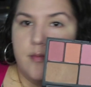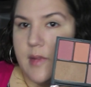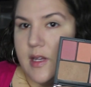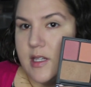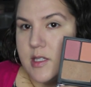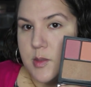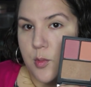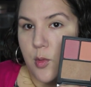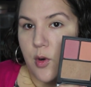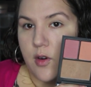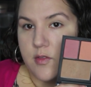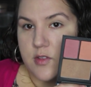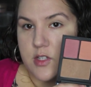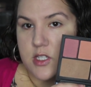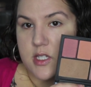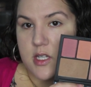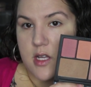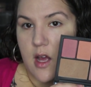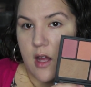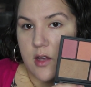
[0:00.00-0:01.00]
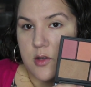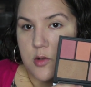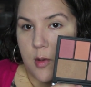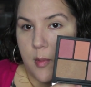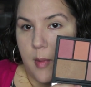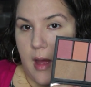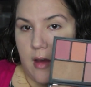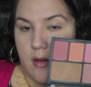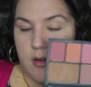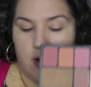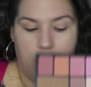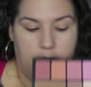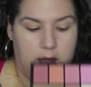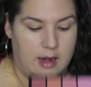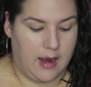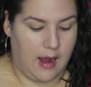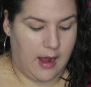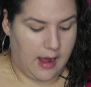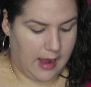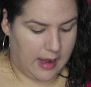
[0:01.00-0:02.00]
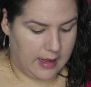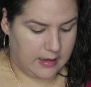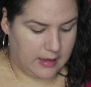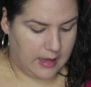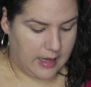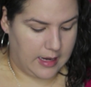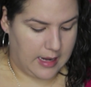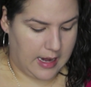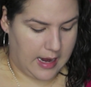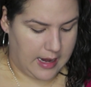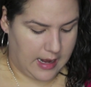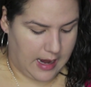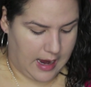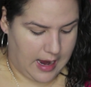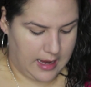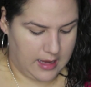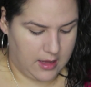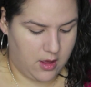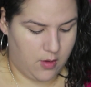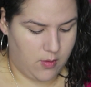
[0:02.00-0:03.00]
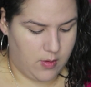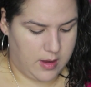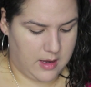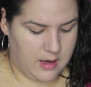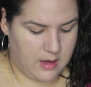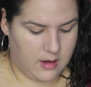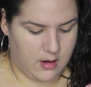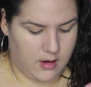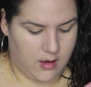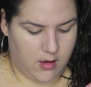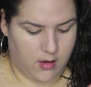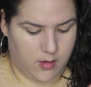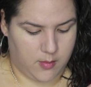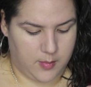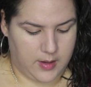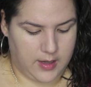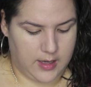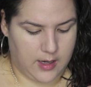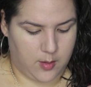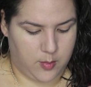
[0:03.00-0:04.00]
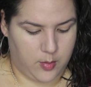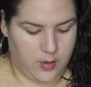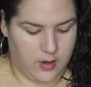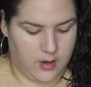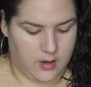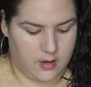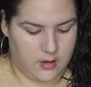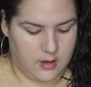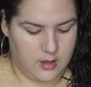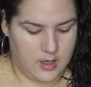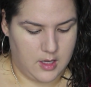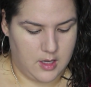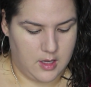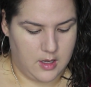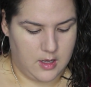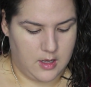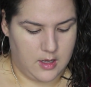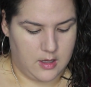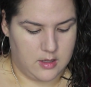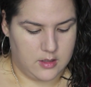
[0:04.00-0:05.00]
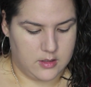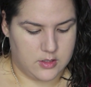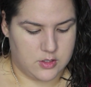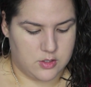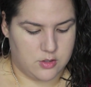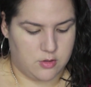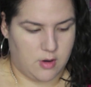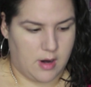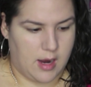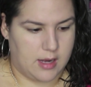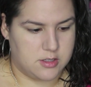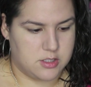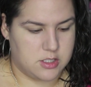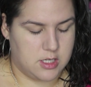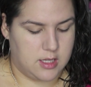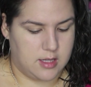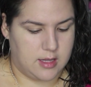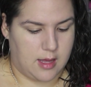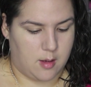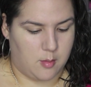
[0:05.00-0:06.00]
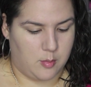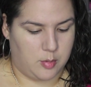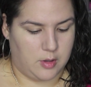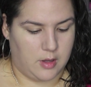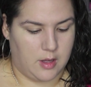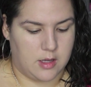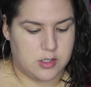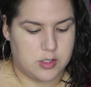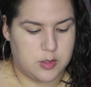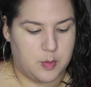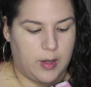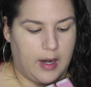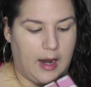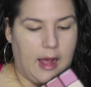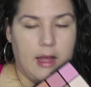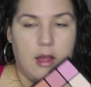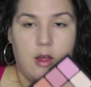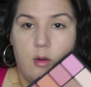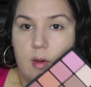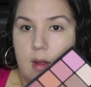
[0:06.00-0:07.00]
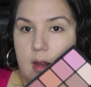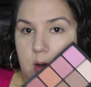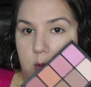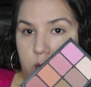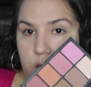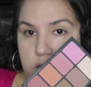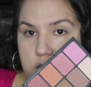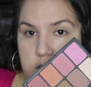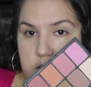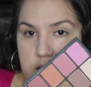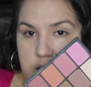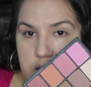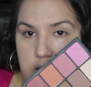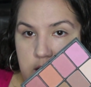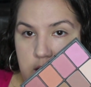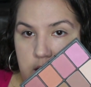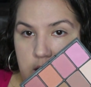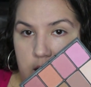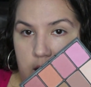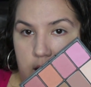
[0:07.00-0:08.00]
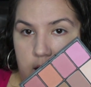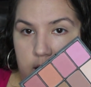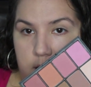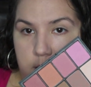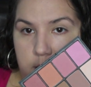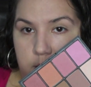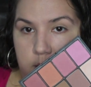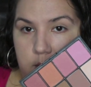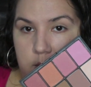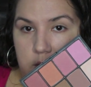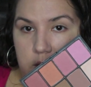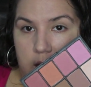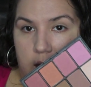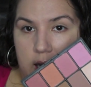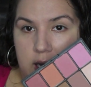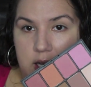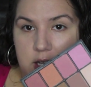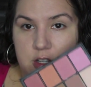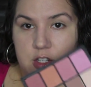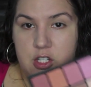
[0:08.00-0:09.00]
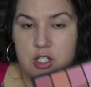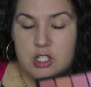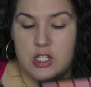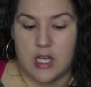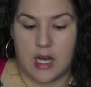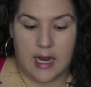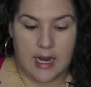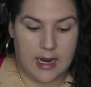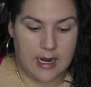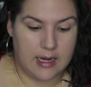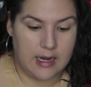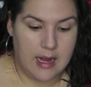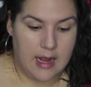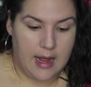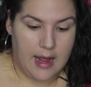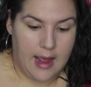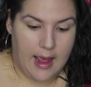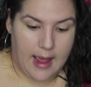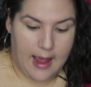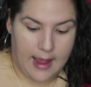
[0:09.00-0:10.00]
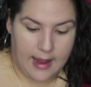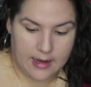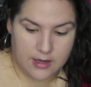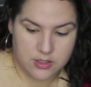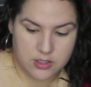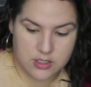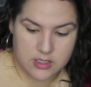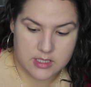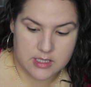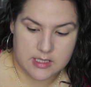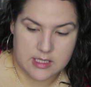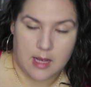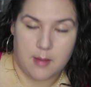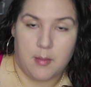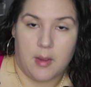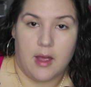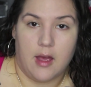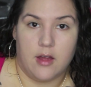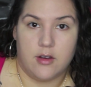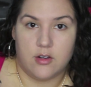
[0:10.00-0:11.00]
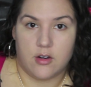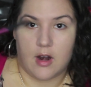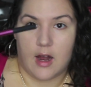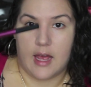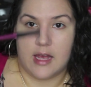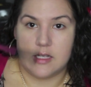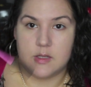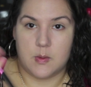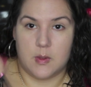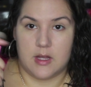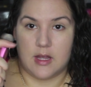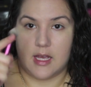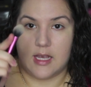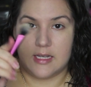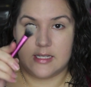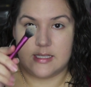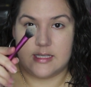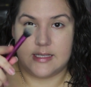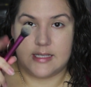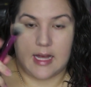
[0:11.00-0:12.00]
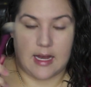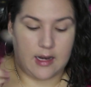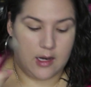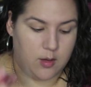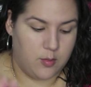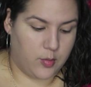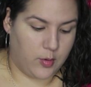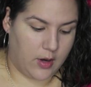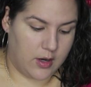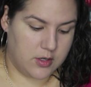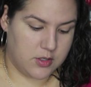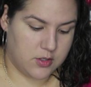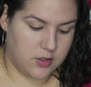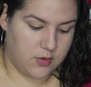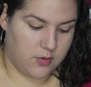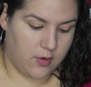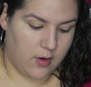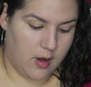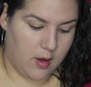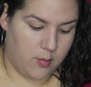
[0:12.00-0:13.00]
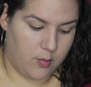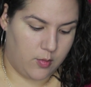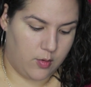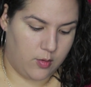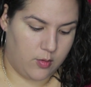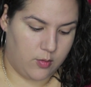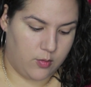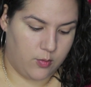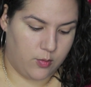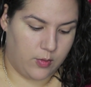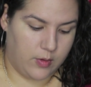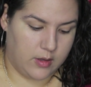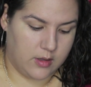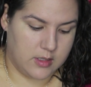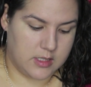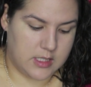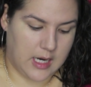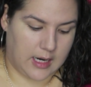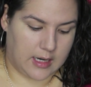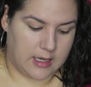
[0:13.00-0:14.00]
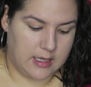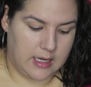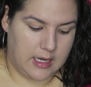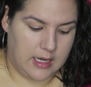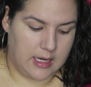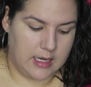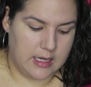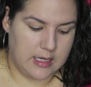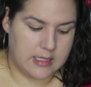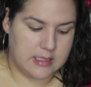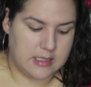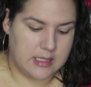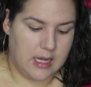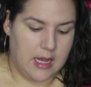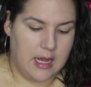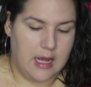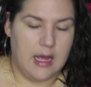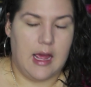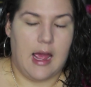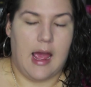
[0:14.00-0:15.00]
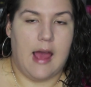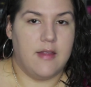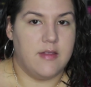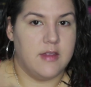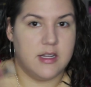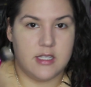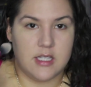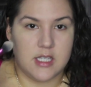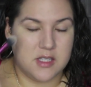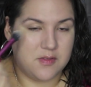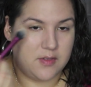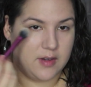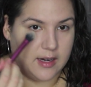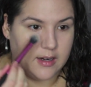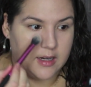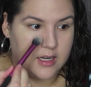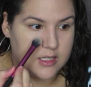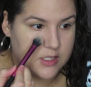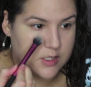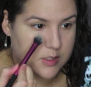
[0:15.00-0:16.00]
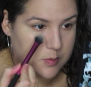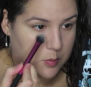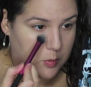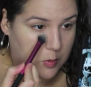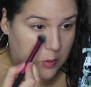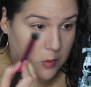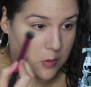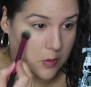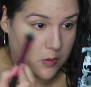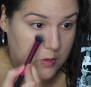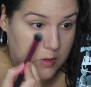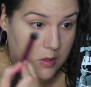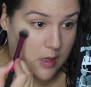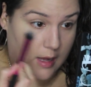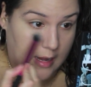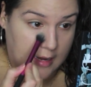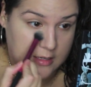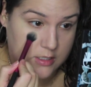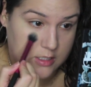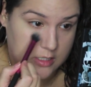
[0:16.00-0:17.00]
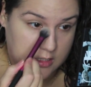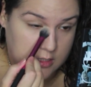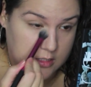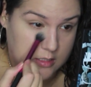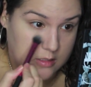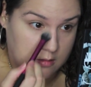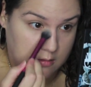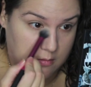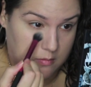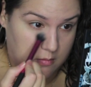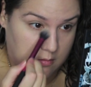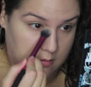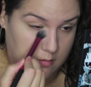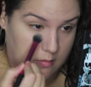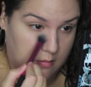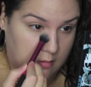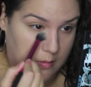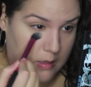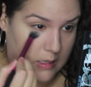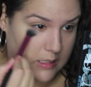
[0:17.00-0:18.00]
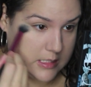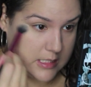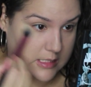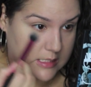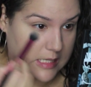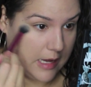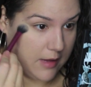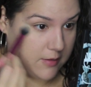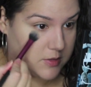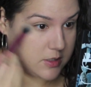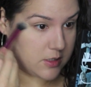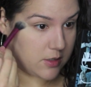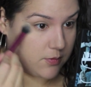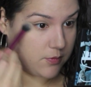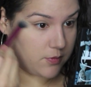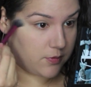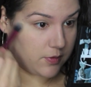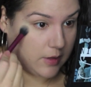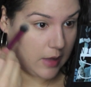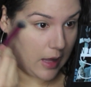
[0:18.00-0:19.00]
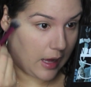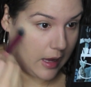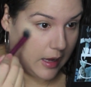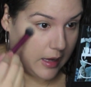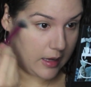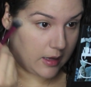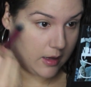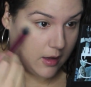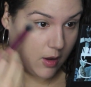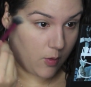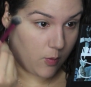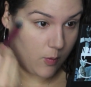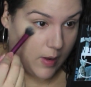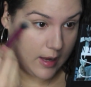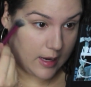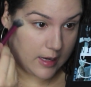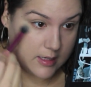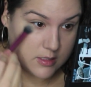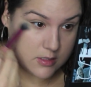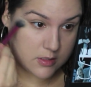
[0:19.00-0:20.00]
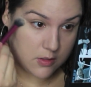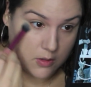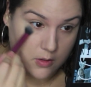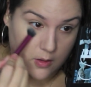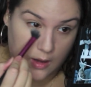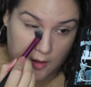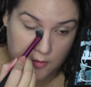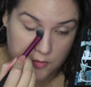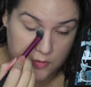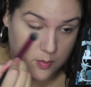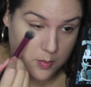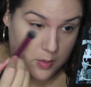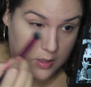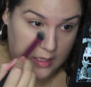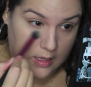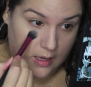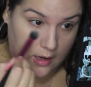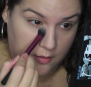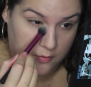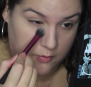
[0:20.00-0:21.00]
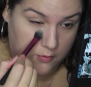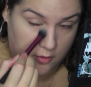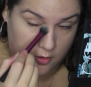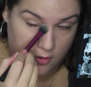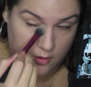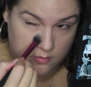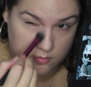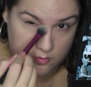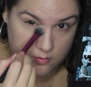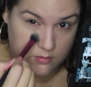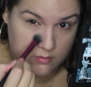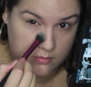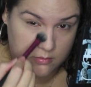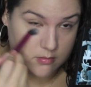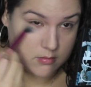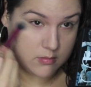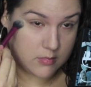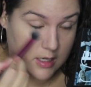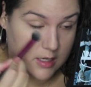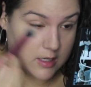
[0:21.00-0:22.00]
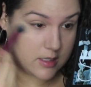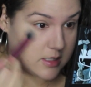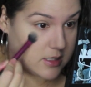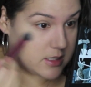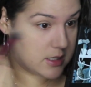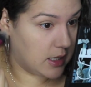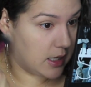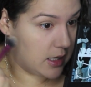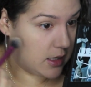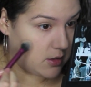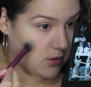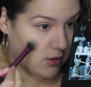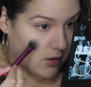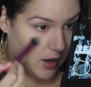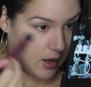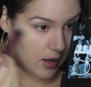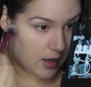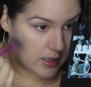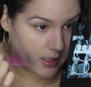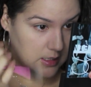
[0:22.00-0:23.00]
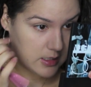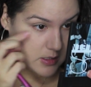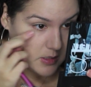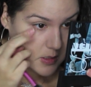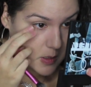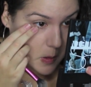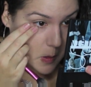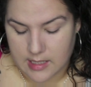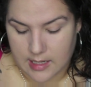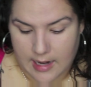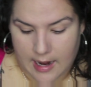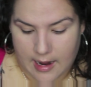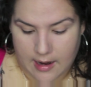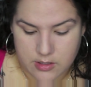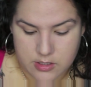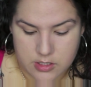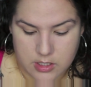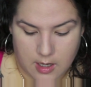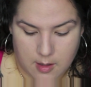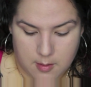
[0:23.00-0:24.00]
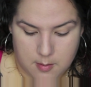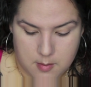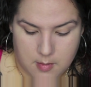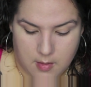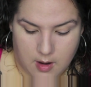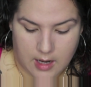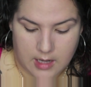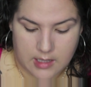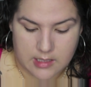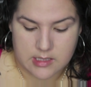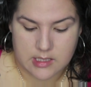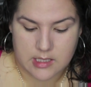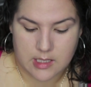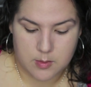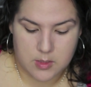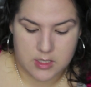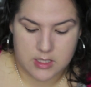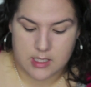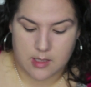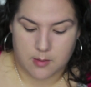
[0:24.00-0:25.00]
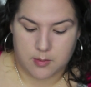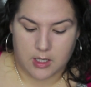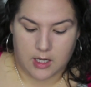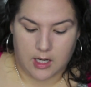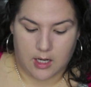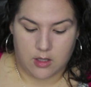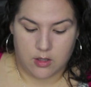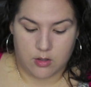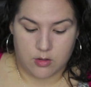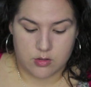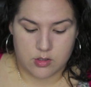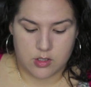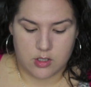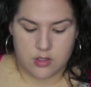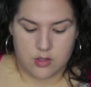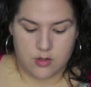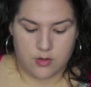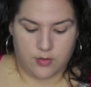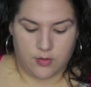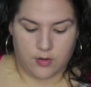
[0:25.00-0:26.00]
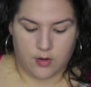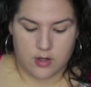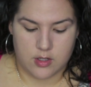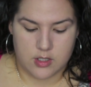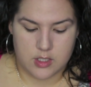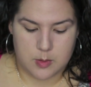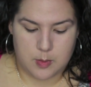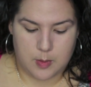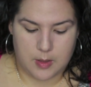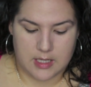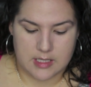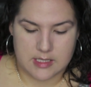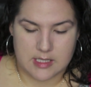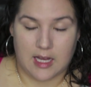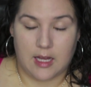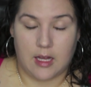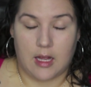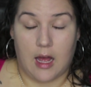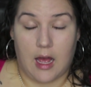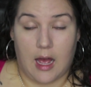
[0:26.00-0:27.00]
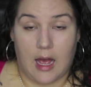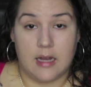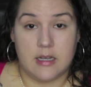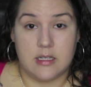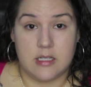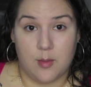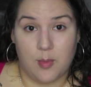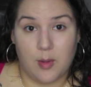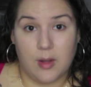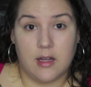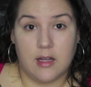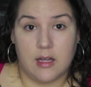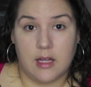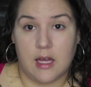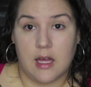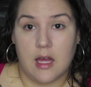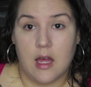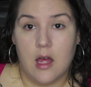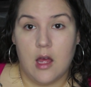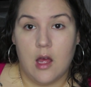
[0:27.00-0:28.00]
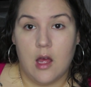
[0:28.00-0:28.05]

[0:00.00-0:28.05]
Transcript: it's more of just a contour powder and a highlight. And I go in, oh man, I put a scratch in that blush, but I go in with the lightest shade and just set my under eyes with a setting brush from Real Techniques. And this is very smooth. It does have some fly away, so you have to be careful that it doesn't get in your eyes. And actually I skipped a step that I usually do first because I typically